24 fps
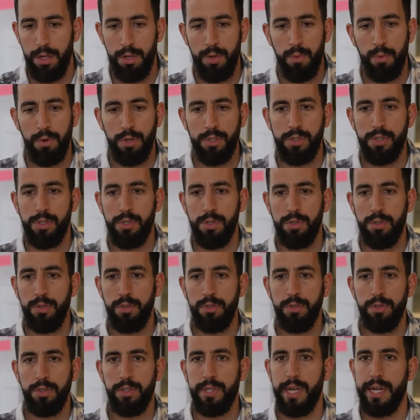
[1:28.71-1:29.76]
You want
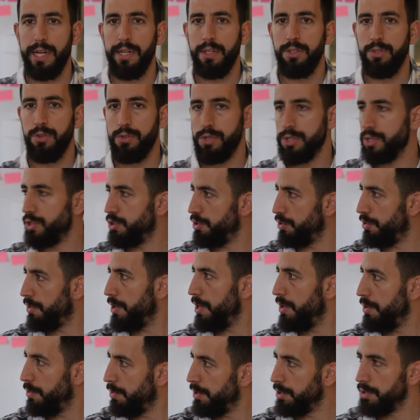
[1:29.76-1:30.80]
to tell your
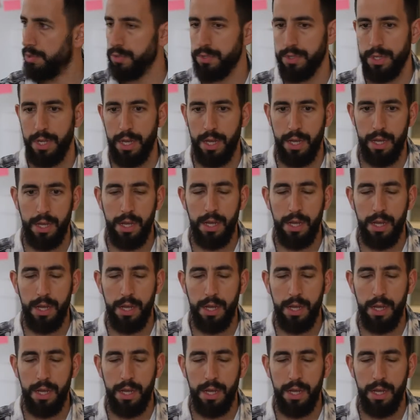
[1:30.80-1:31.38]
story. You want to say,